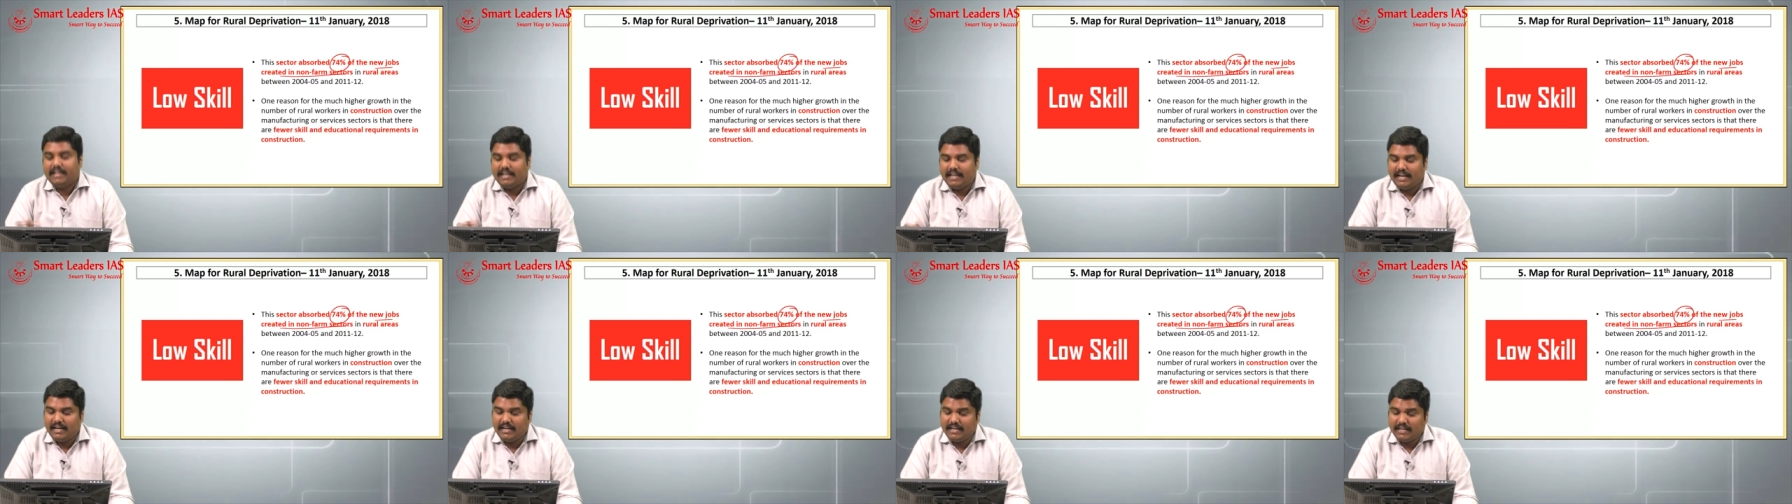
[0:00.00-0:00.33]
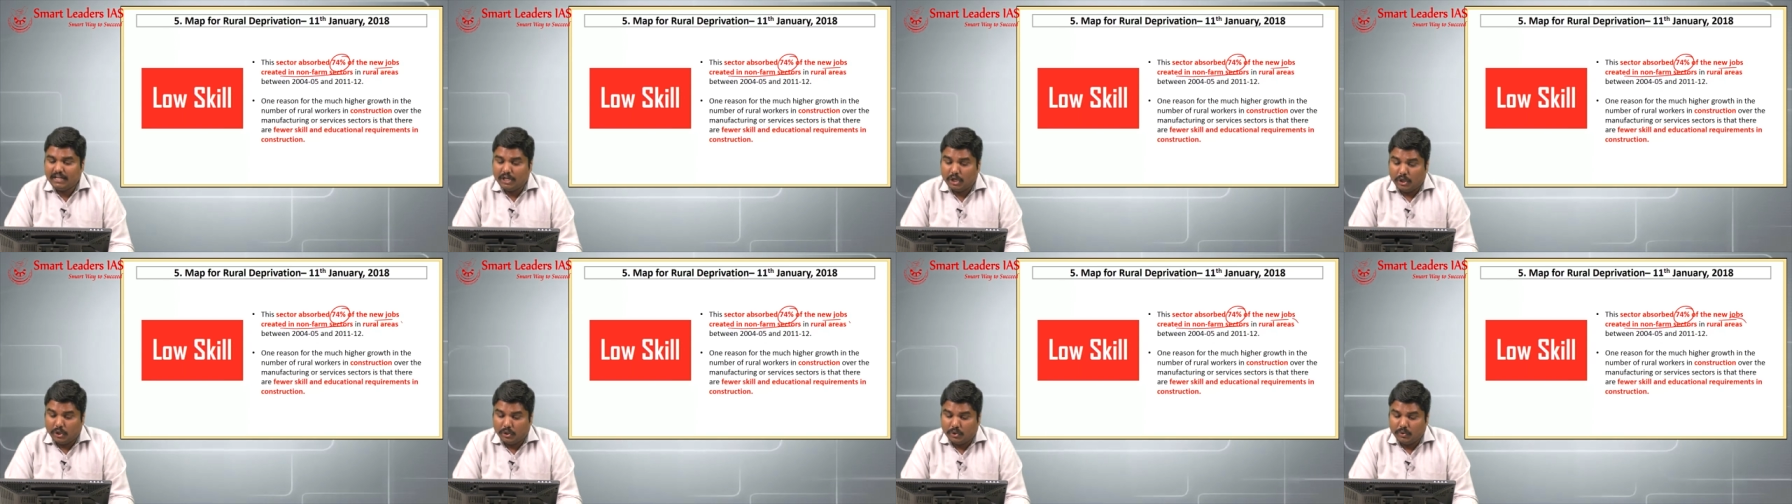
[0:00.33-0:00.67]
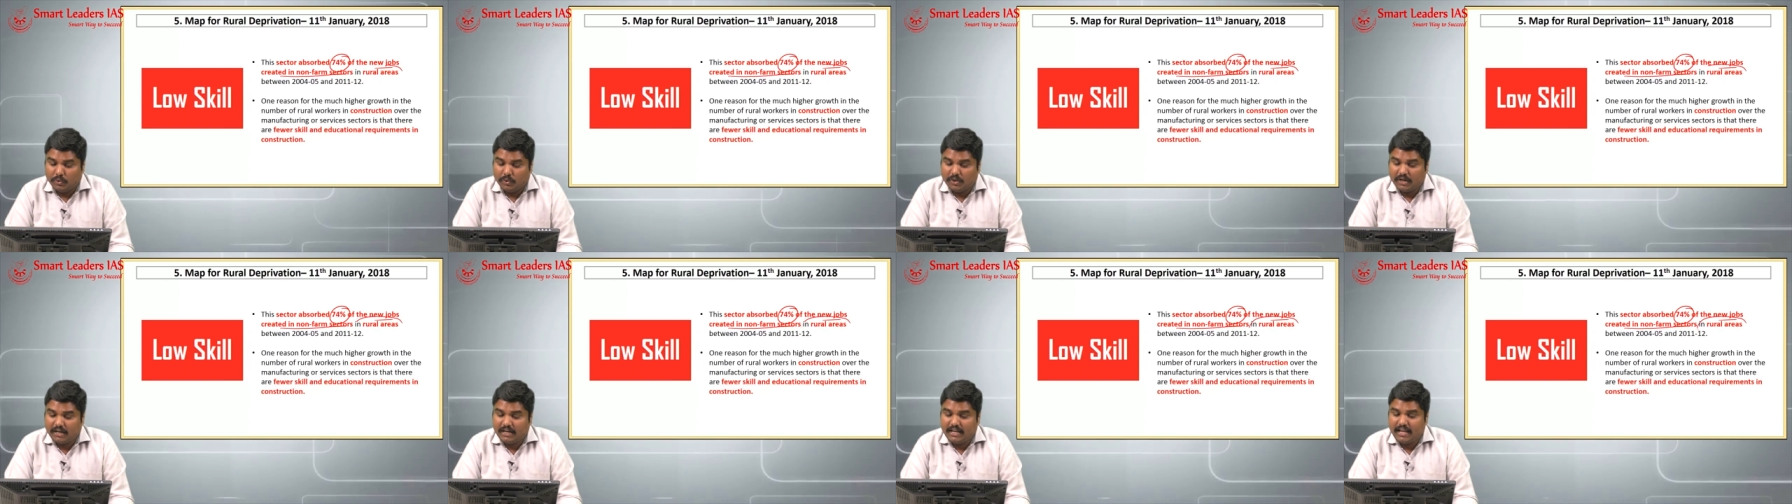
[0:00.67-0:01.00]
in
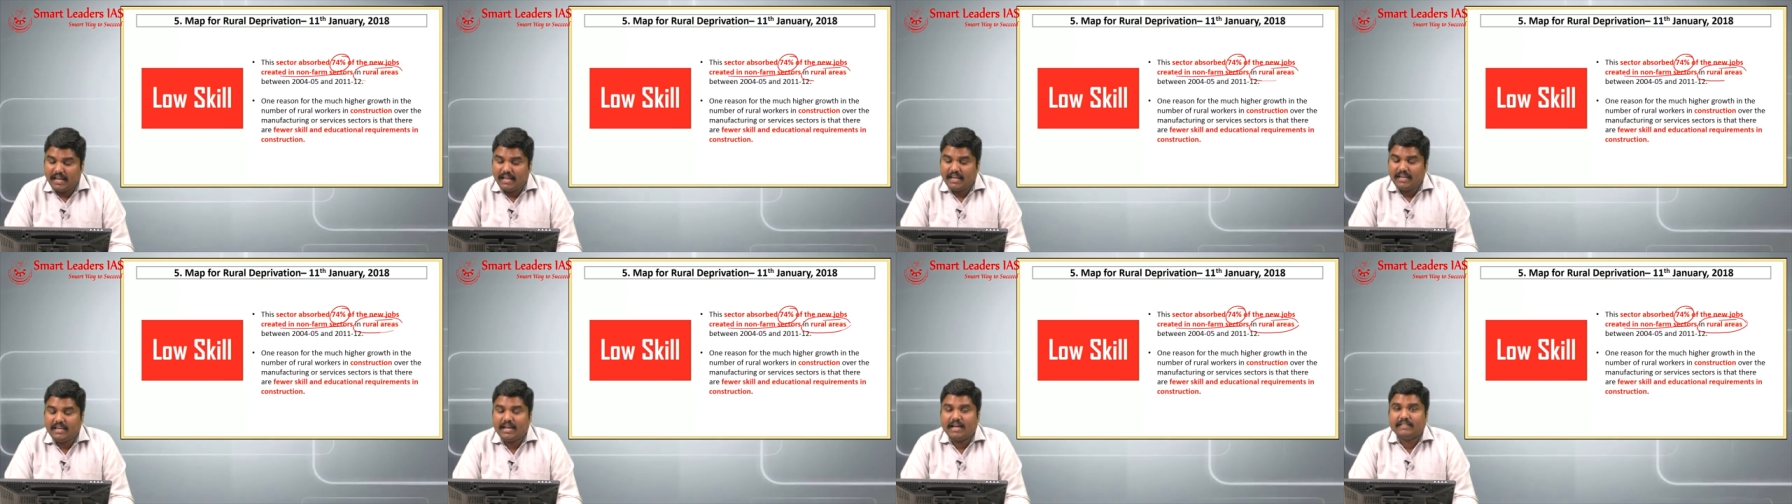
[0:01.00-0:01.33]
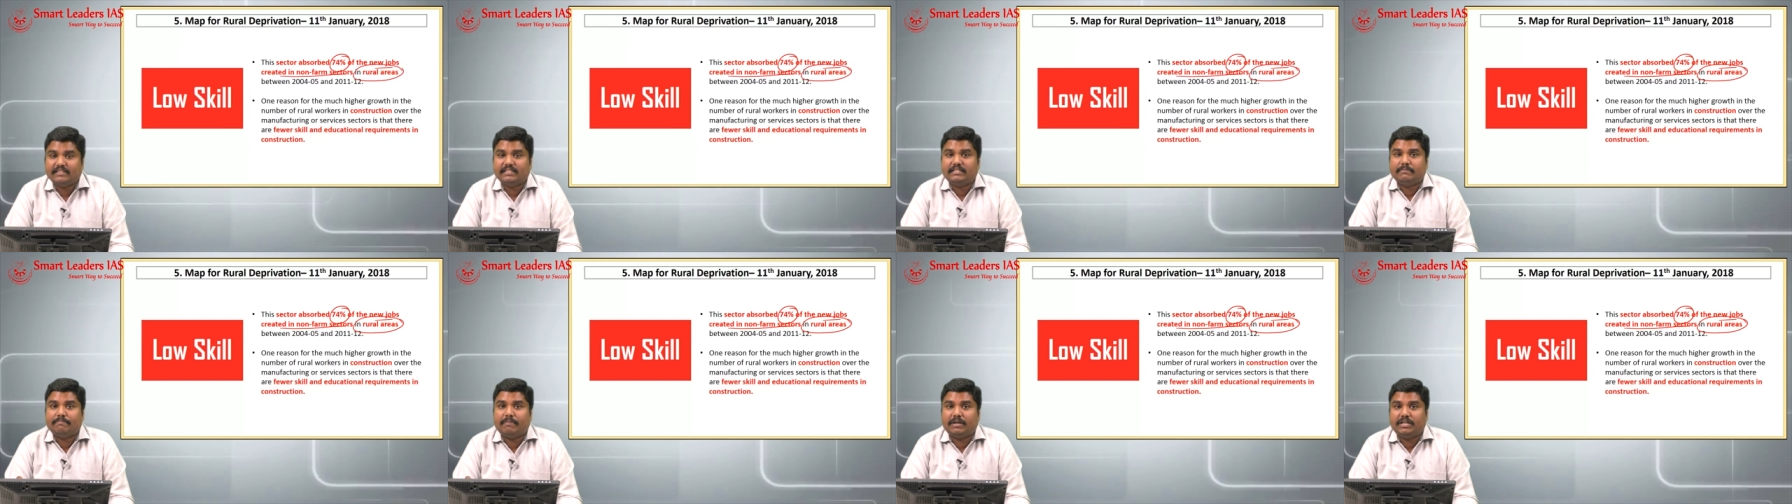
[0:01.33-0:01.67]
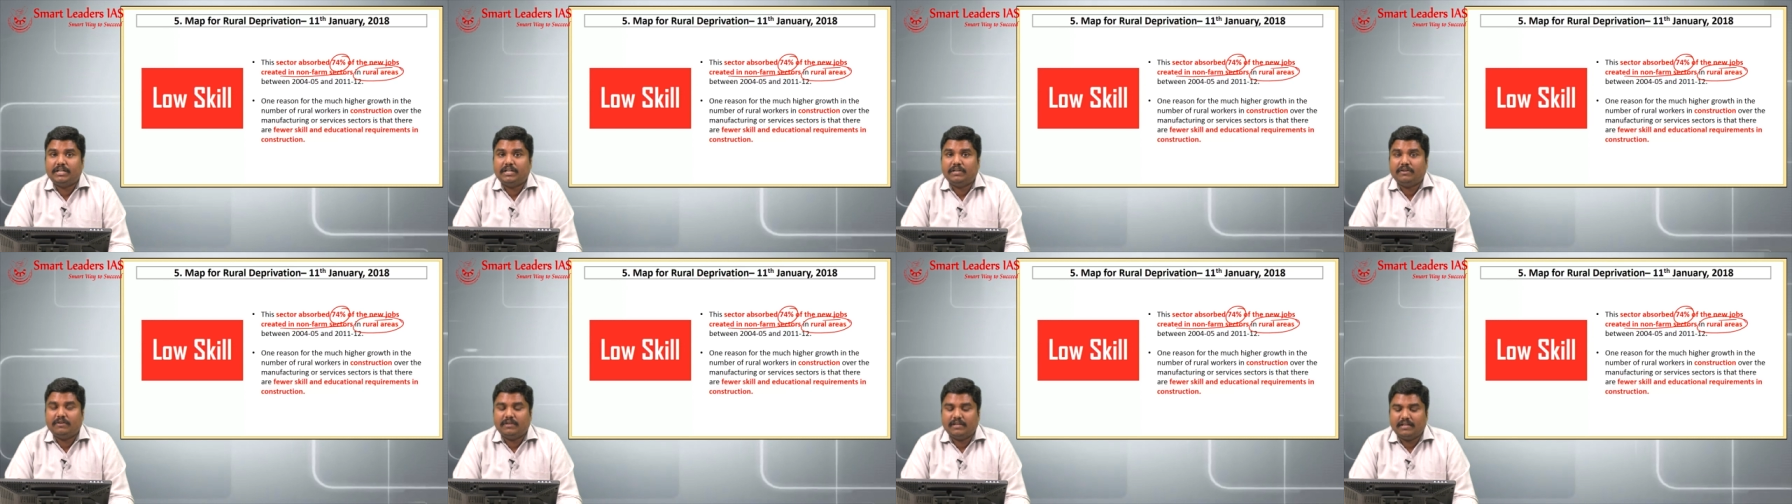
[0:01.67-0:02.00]
rural areas in
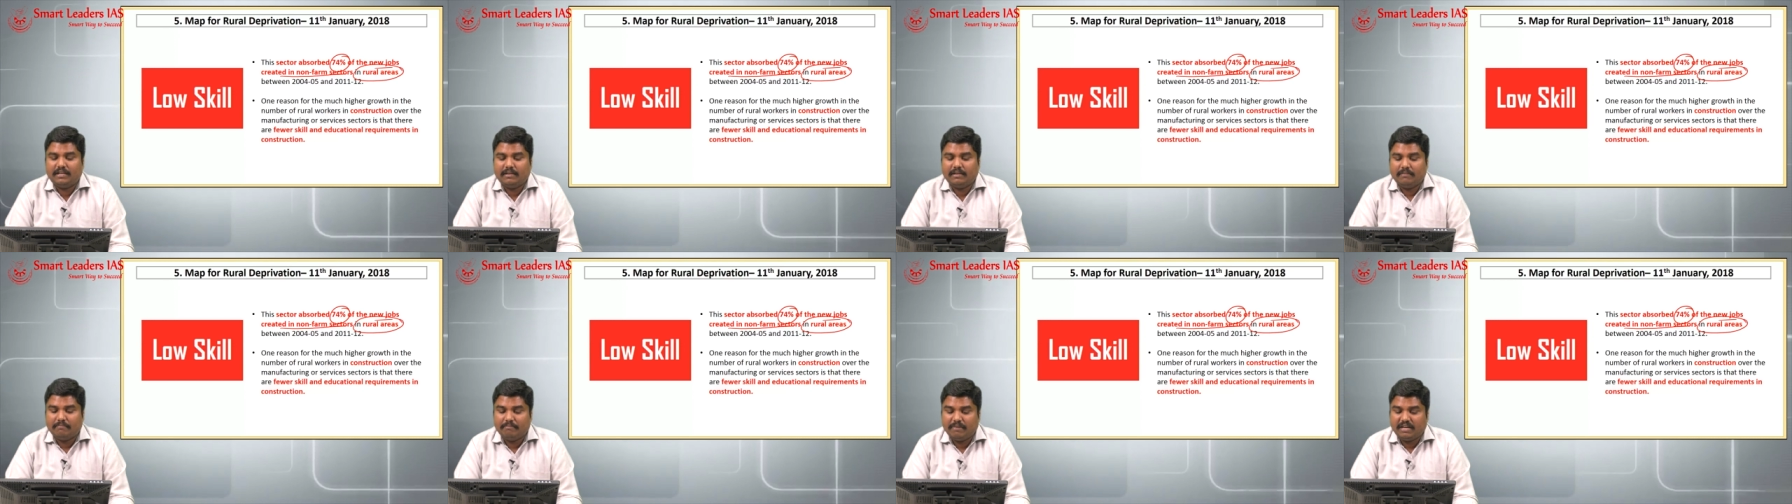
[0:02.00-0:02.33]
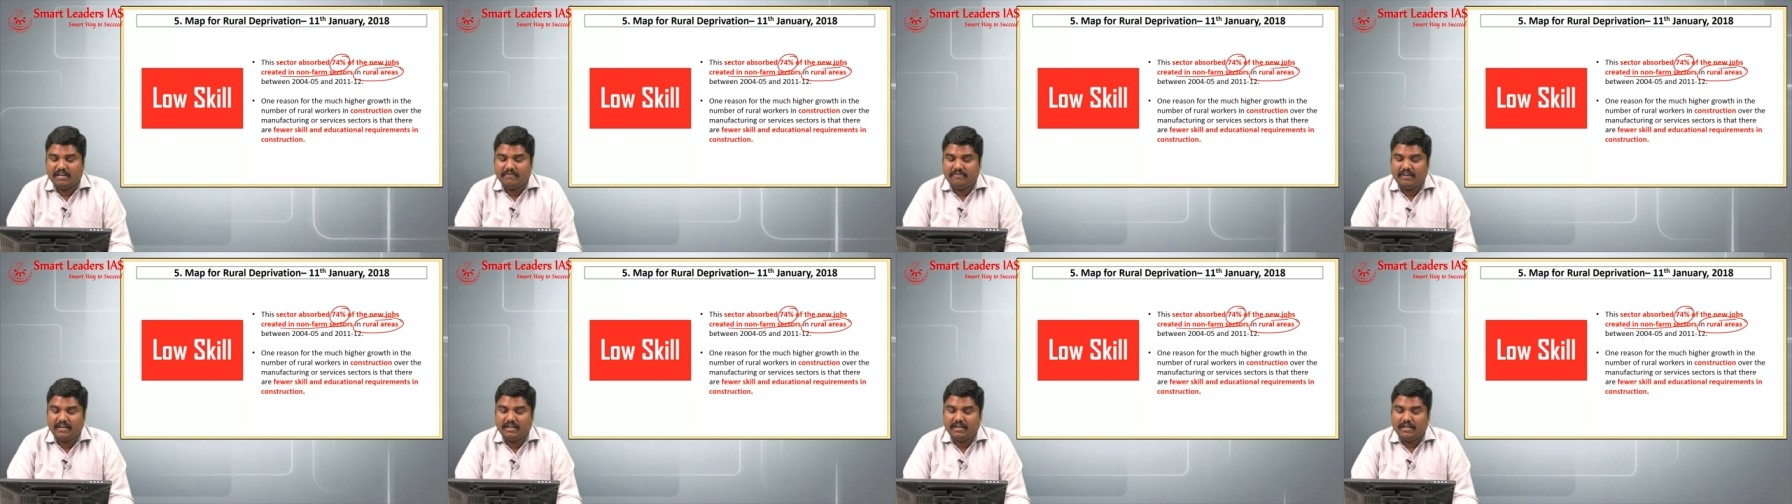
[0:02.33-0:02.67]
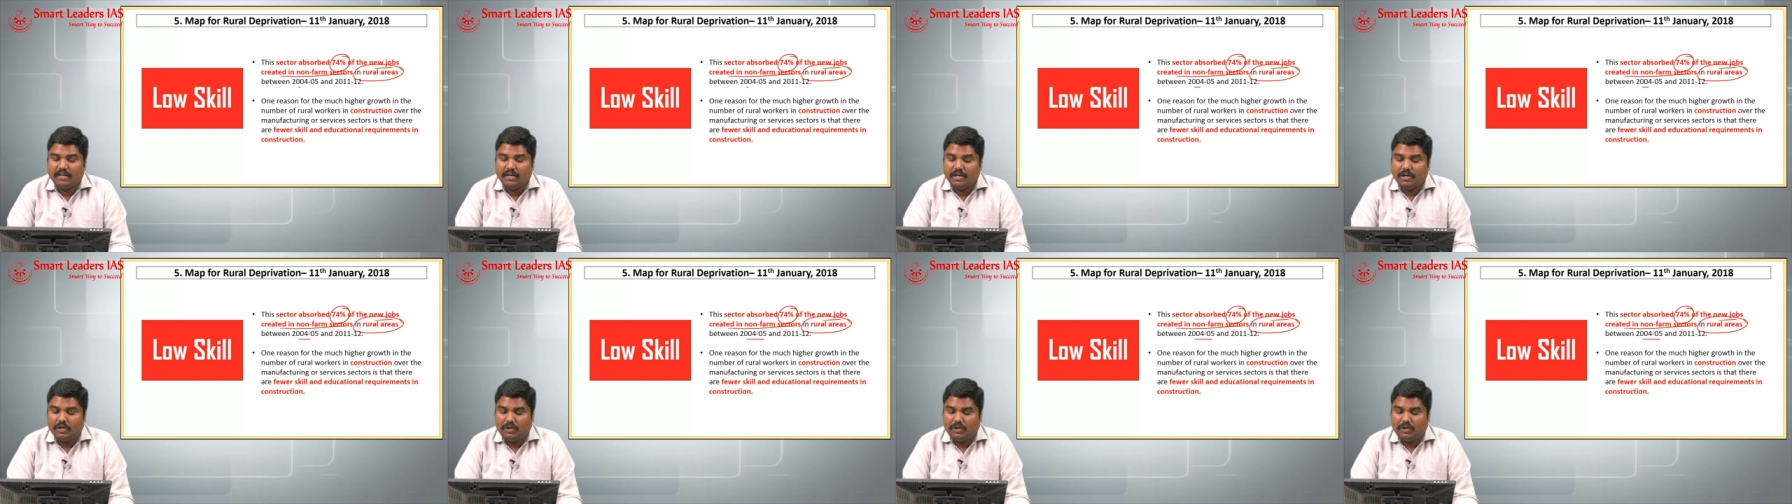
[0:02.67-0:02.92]
particular between